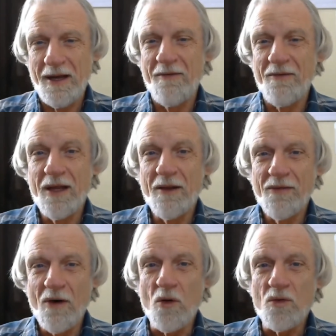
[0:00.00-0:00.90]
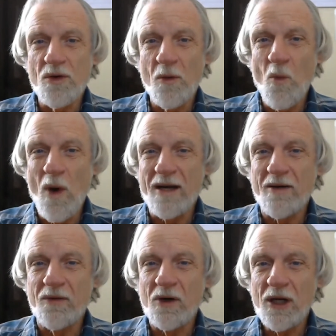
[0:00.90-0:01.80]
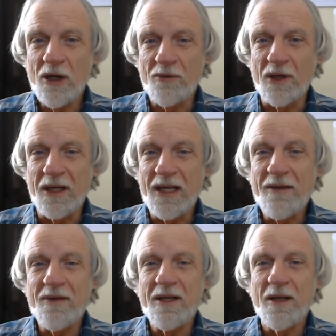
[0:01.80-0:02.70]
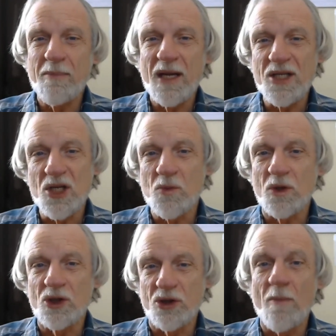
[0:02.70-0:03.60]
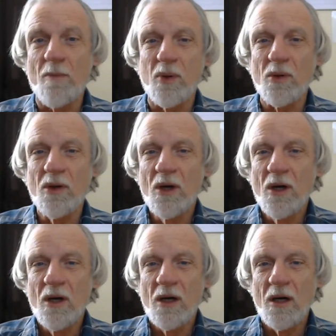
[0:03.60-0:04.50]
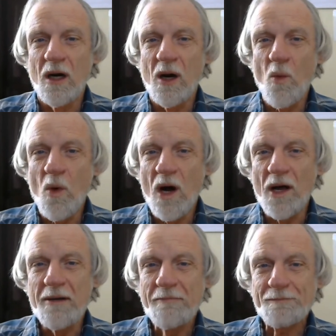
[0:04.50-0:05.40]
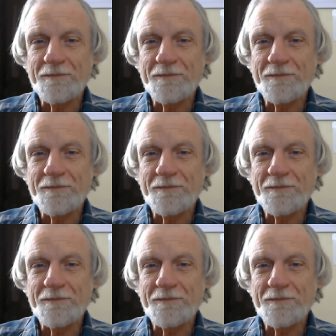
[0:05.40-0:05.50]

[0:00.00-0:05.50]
and in the vote went for Hillary, even in the places where Trump uh, won.